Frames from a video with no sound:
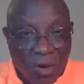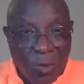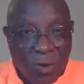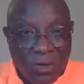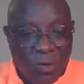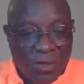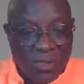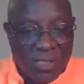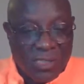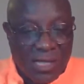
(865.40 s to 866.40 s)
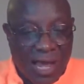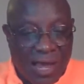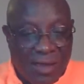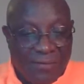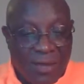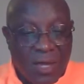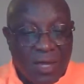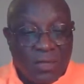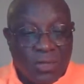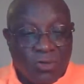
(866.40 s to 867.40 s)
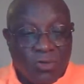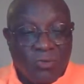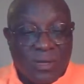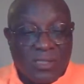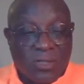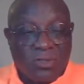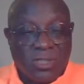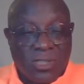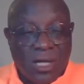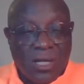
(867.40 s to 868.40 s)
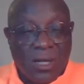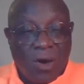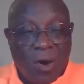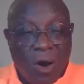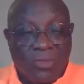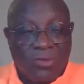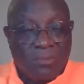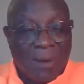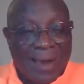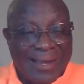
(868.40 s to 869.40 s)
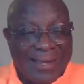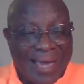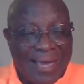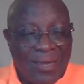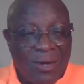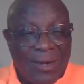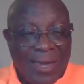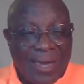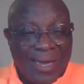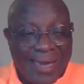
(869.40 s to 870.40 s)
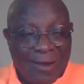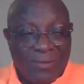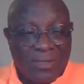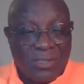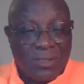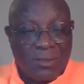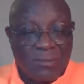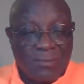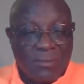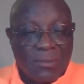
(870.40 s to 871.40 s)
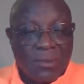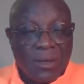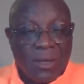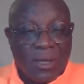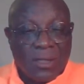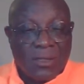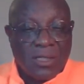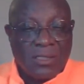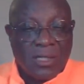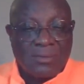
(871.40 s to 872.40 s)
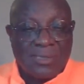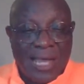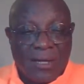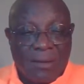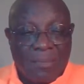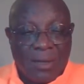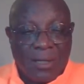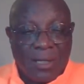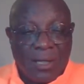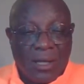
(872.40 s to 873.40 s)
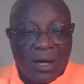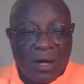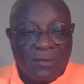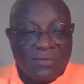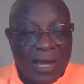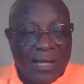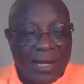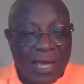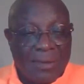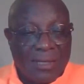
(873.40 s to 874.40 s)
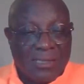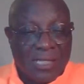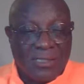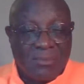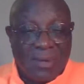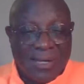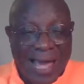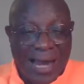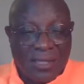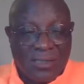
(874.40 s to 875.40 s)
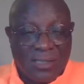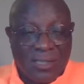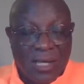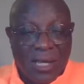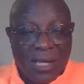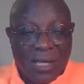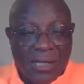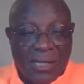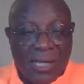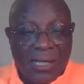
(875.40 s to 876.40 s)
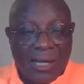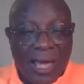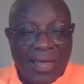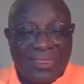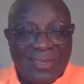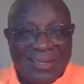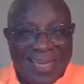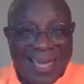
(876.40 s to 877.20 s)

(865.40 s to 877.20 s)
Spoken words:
going on in this live. The new research study authored by Gaia Harrington, the sustainability of dynamic system analysis lead at the